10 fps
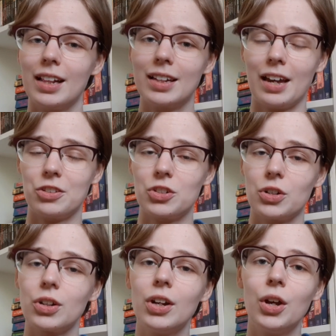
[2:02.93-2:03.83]
Helen
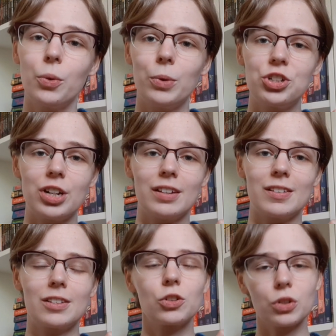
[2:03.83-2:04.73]
Castor, which
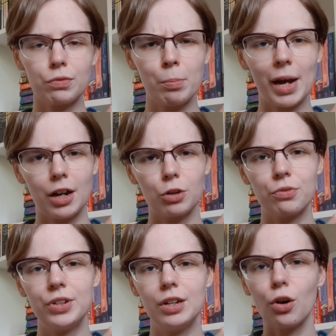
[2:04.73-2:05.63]
is sort of a
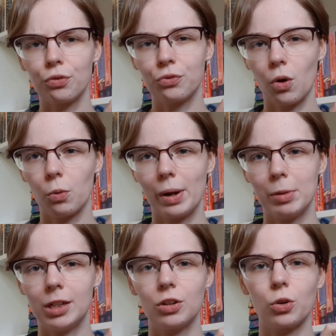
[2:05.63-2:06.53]
biography of 4
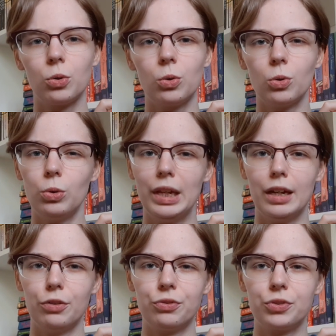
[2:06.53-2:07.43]
women who
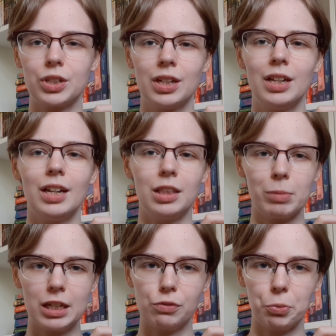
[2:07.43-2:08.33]
lived in the
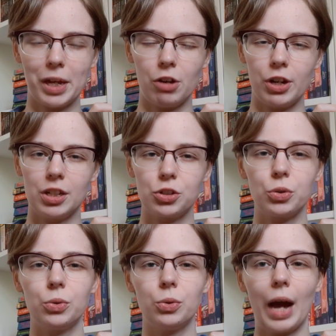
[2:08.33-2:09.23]
medieval period,
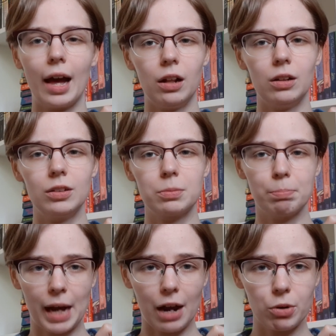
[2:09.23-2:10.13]
who held
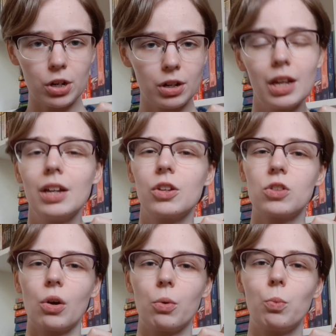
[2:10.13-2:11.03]
power.
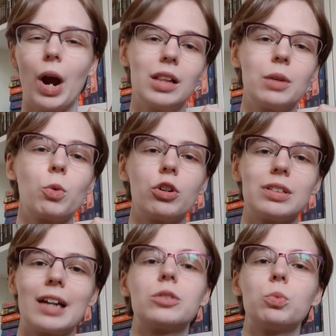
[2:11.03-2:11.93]
So while they weren't
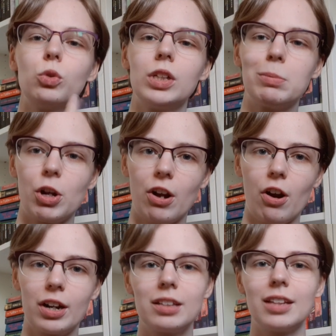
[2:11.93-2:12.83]
like the ruling
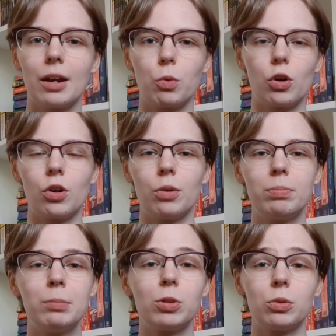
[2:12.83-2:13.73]
monarch, they were
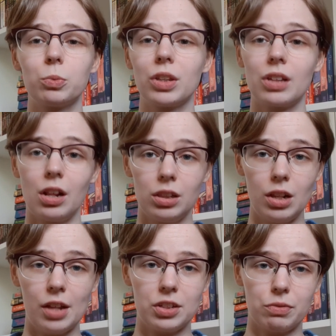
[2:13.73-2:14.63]
people with a
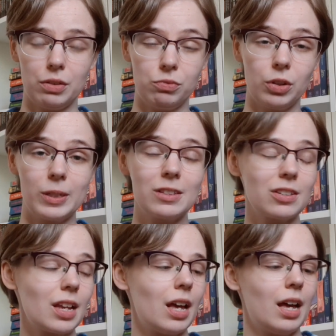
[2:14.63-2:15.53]
lot of influence.